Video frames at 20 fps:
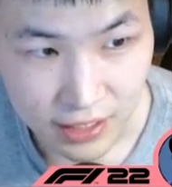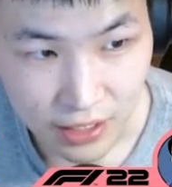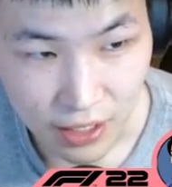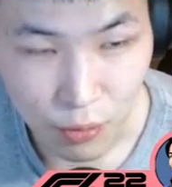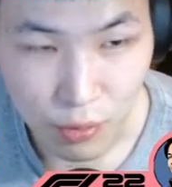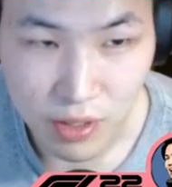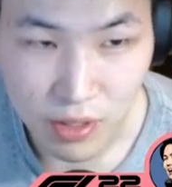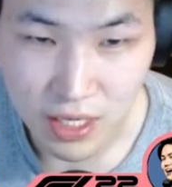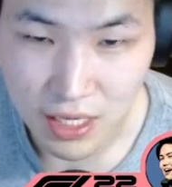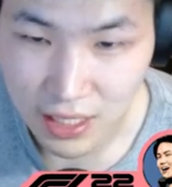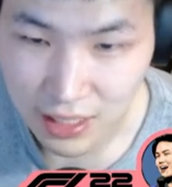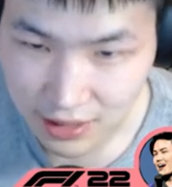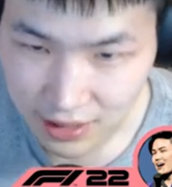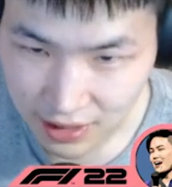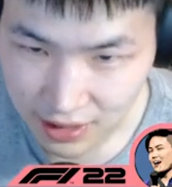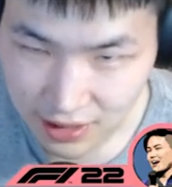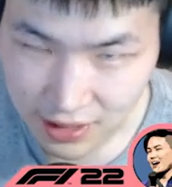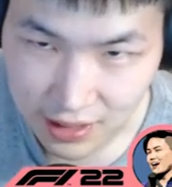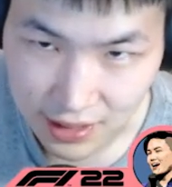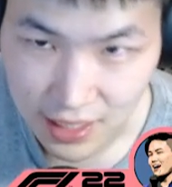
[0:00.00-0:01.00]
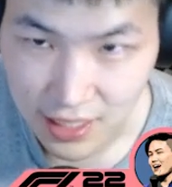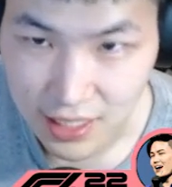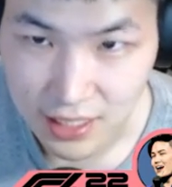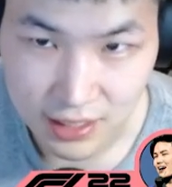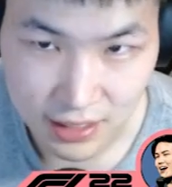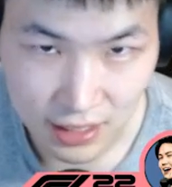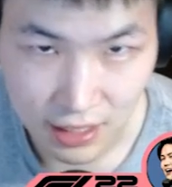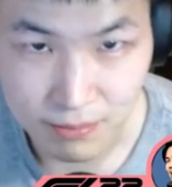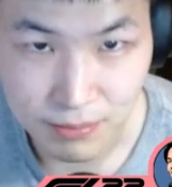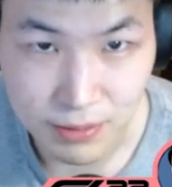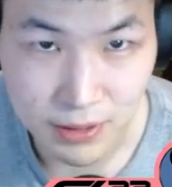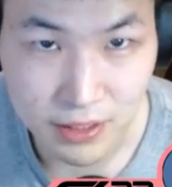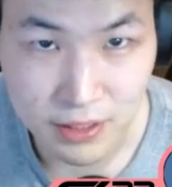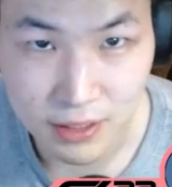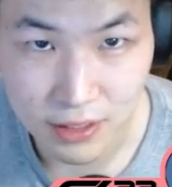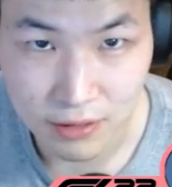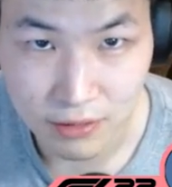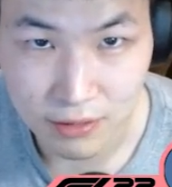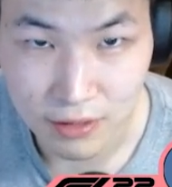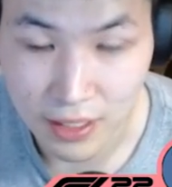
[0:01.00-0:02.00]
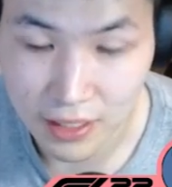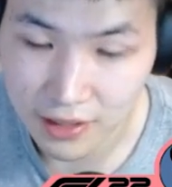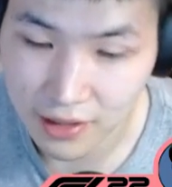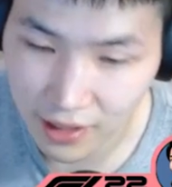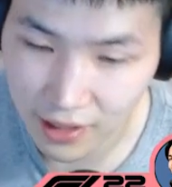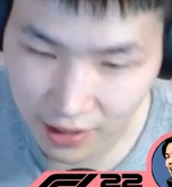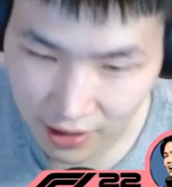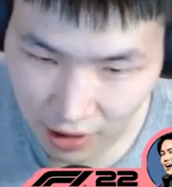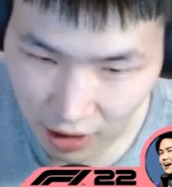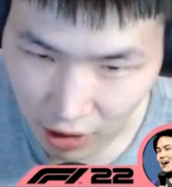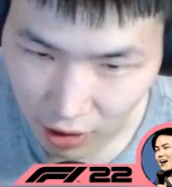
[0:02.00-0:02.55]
Now we got today's episode and then